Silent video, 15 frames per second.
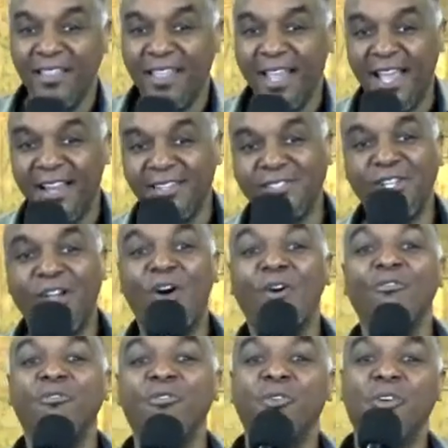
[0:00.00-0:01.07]
They got a
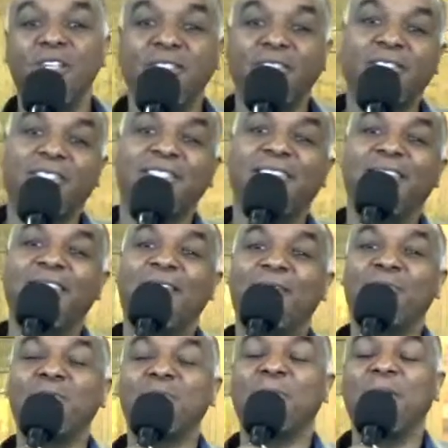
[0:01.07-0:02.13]
song for us. Give
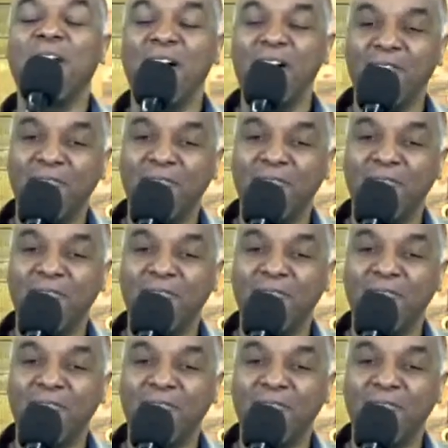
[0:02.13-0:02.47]
them some love.